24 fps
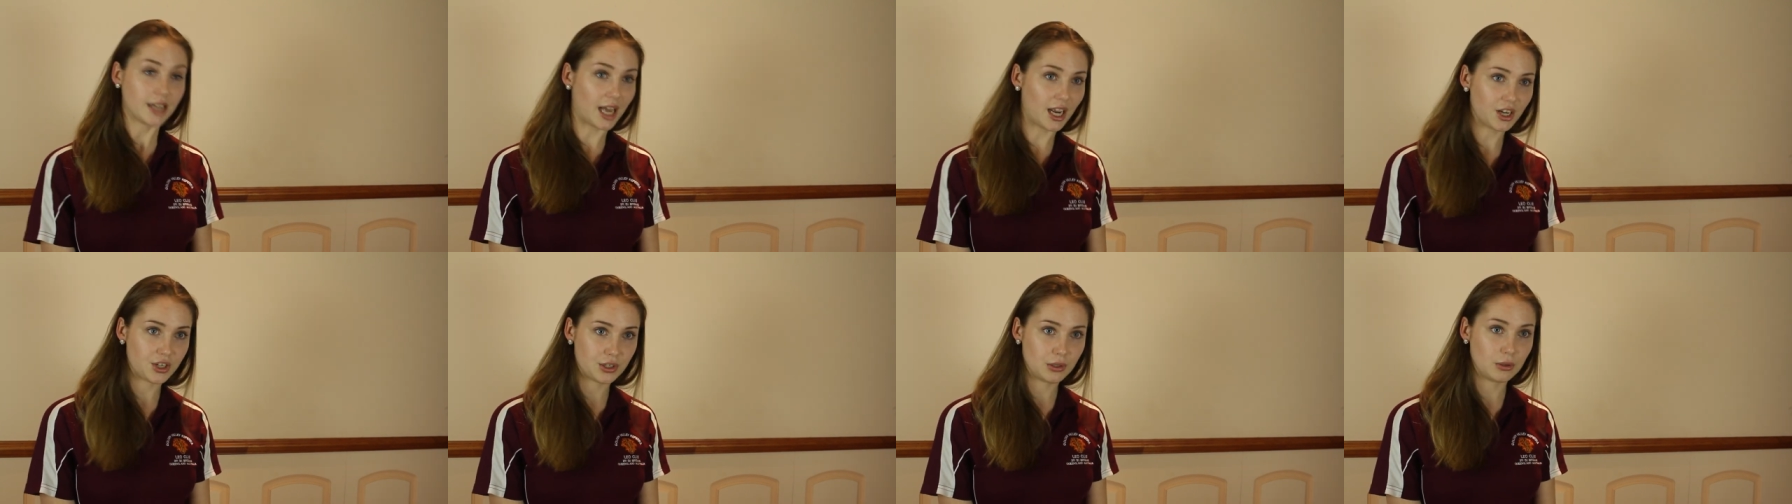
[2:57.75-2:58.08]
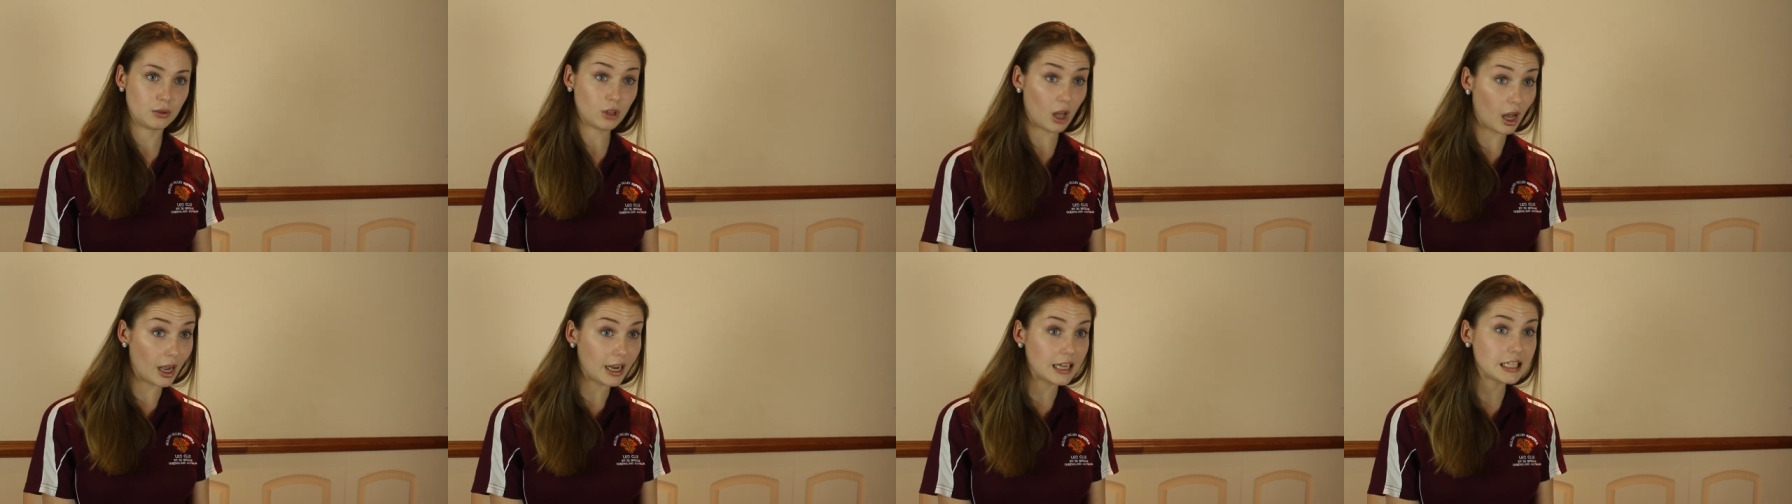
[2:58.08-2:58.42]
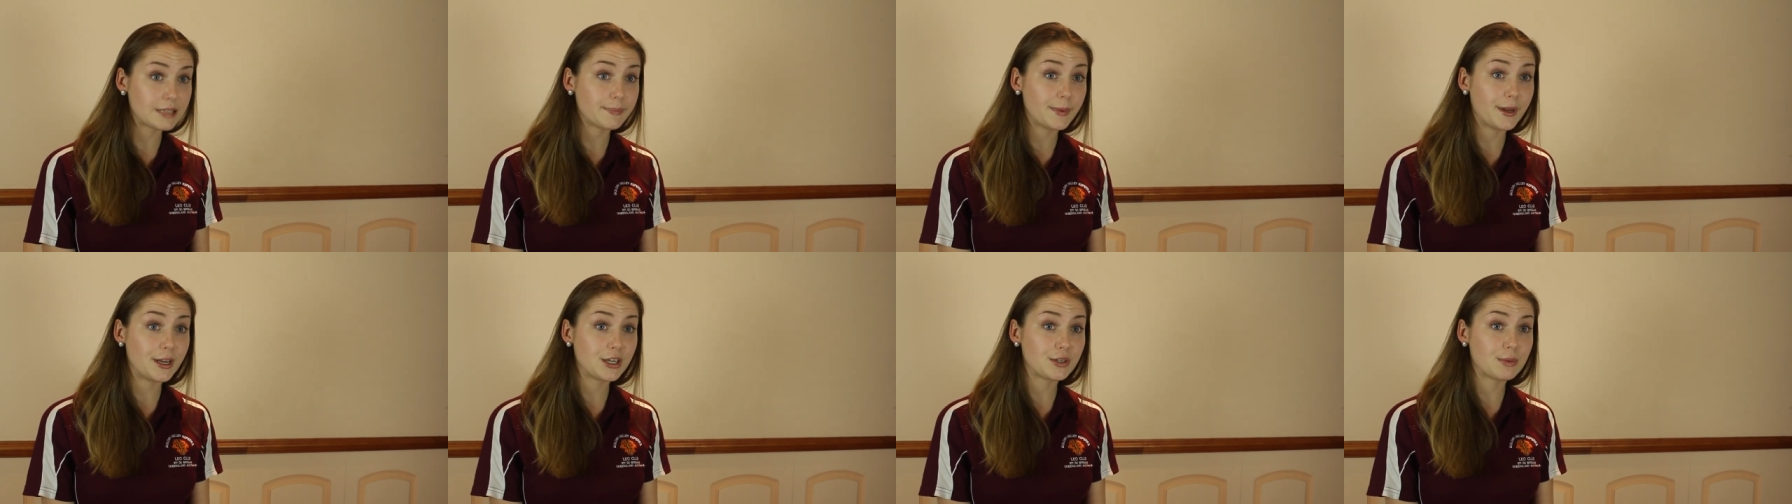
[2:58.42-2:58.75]
to national
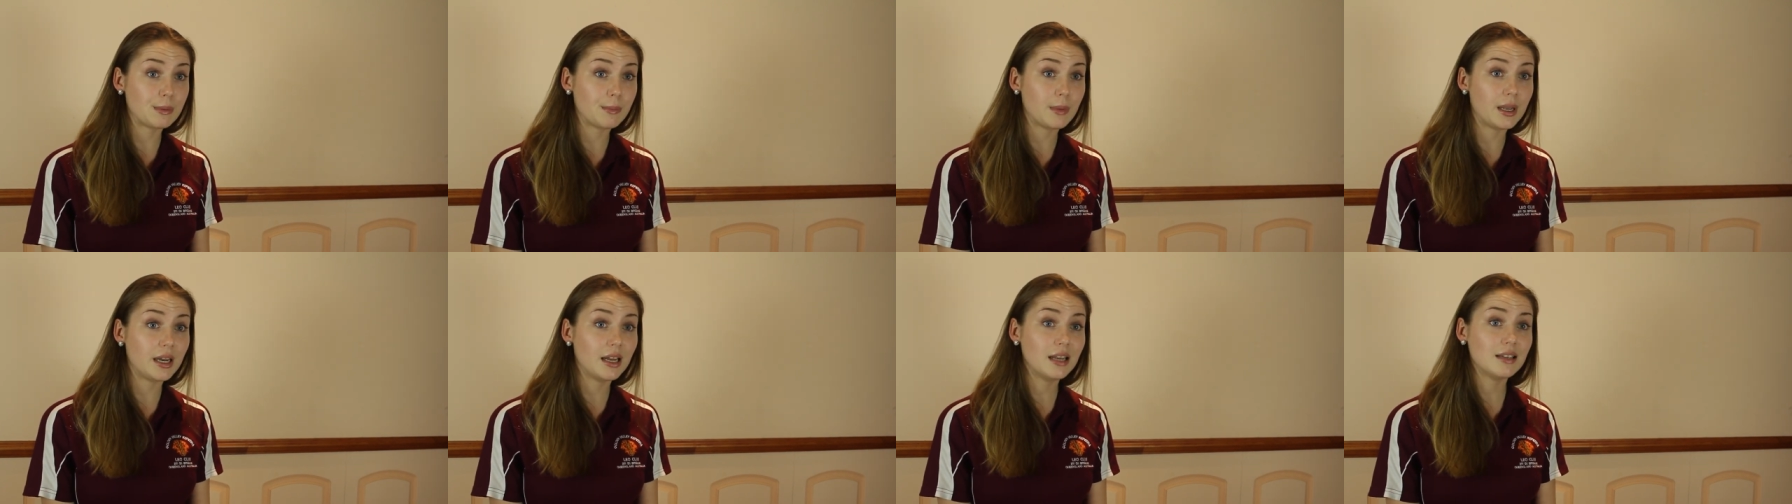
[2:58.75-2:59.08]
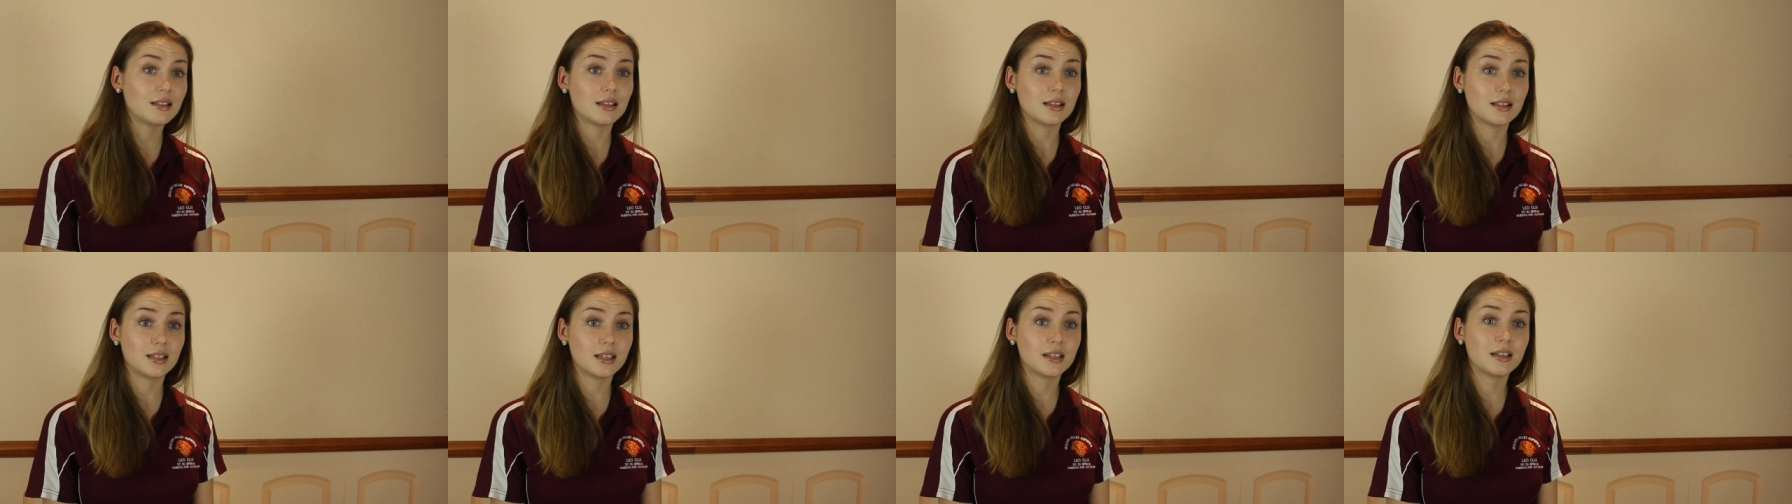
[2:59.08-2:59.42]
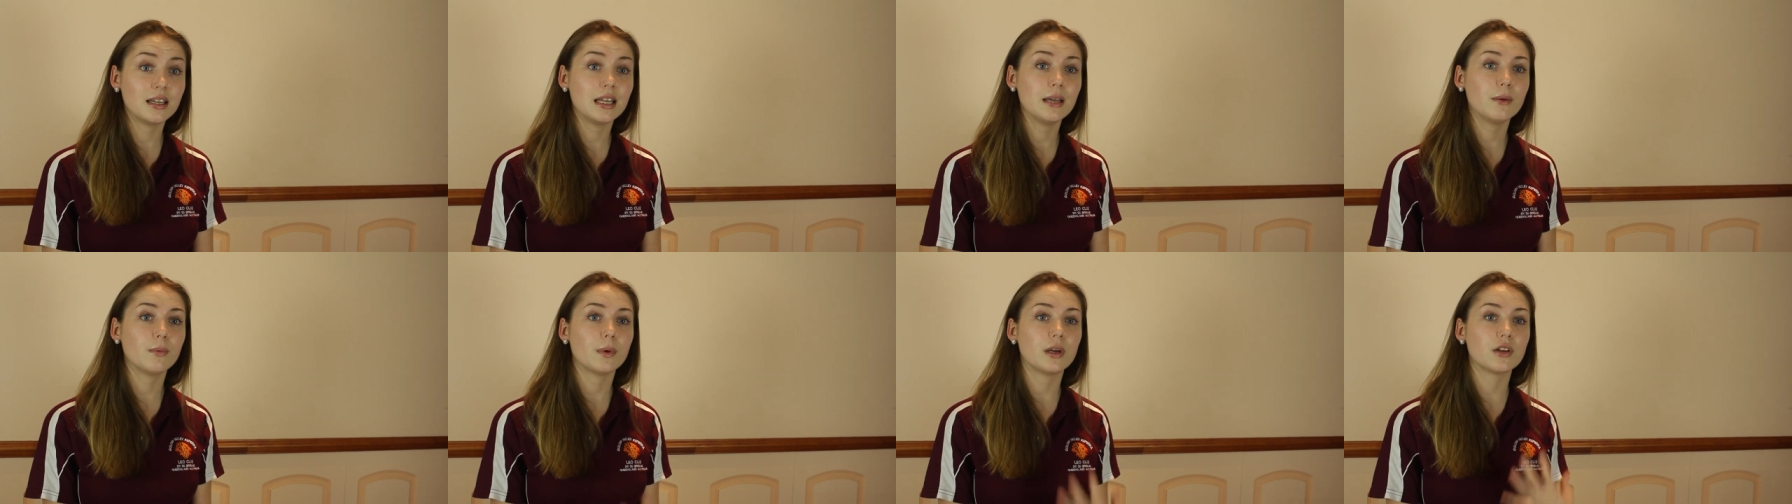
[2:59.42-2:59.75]
Lions management meetings in
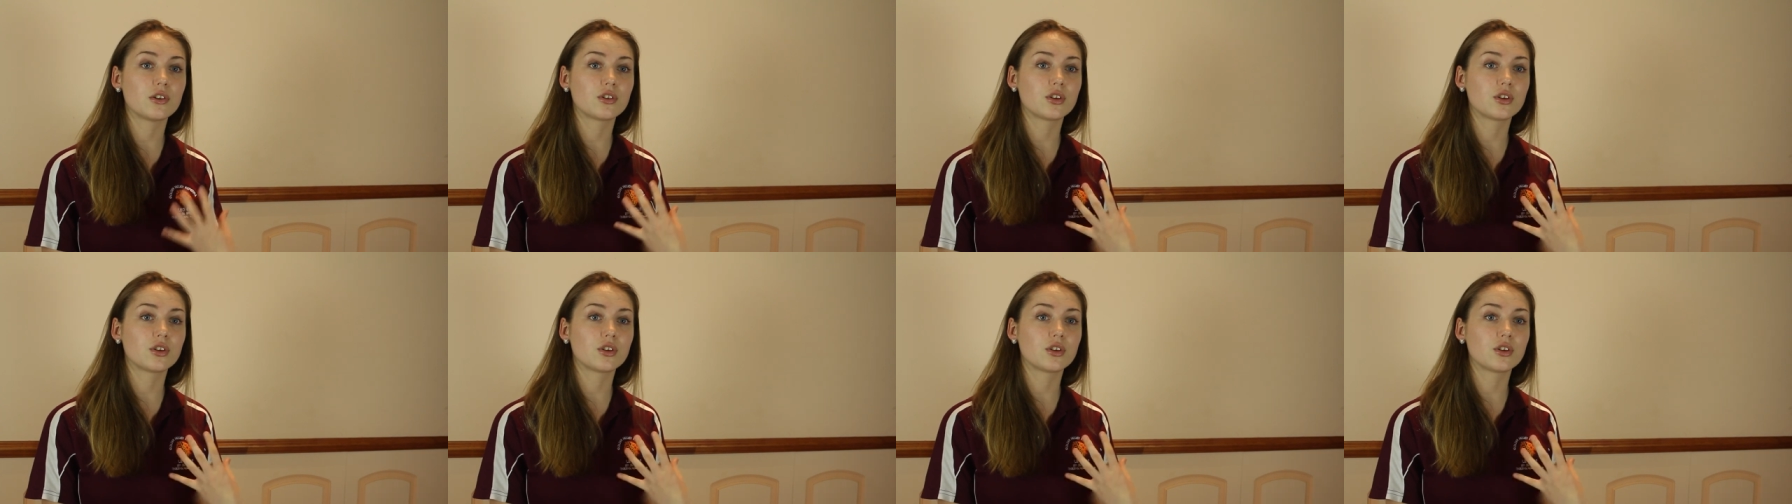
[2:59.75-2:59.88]
Sydney,